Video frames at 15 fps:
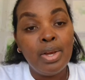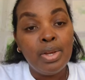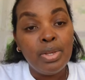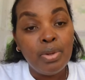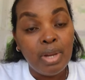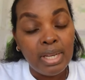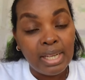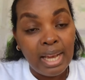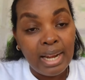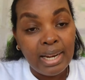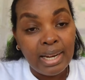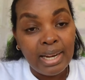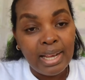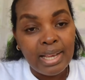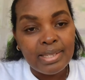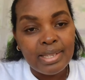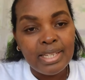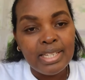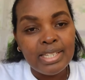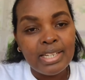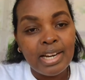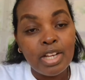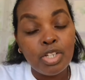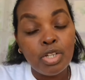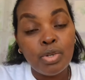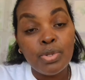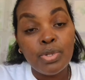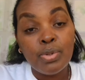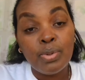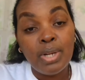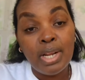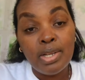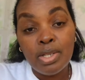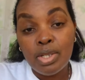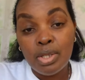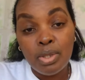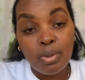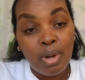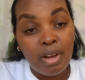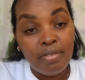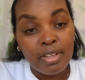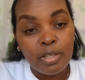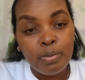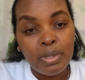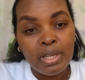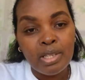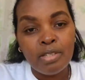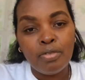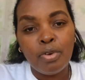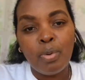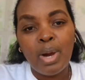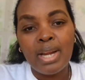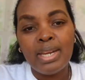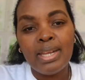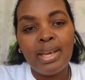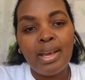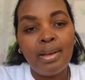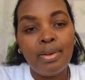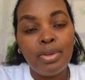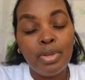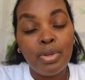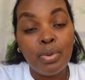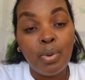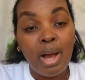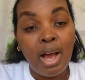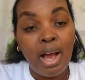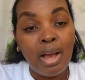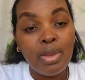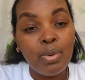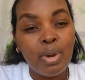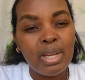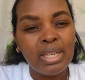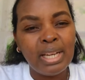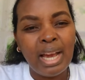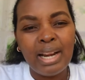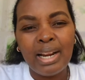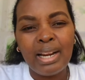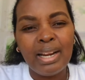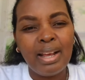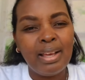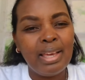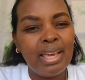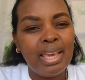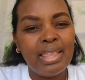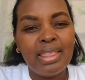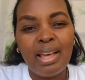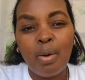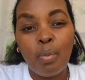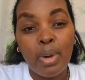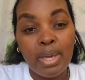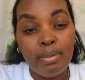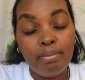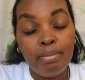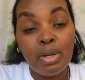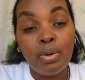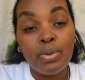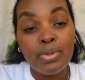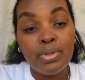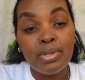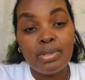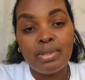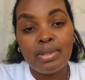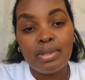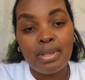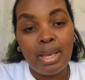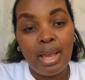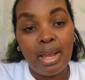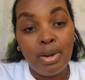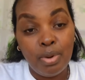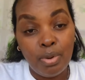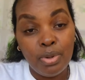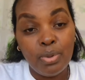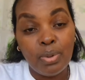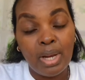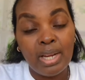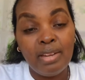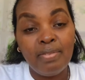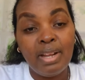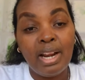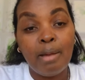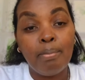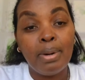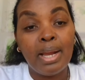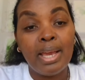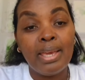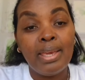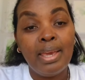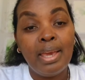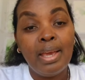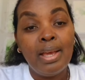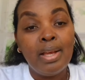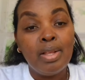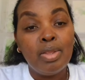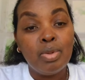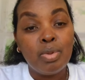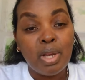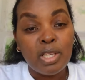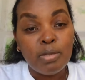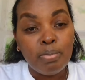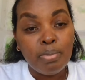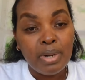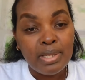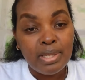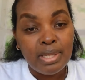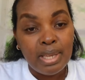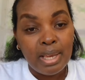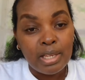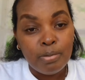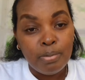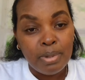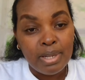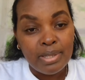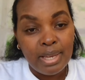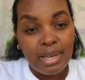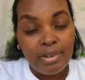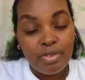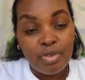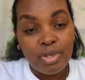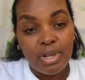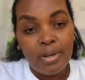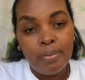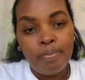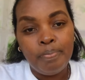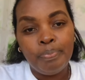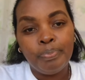you're in Canada as an international student, you have experience for one year, you are you are in Canada either way, because I know you can even apply through Express Express Entry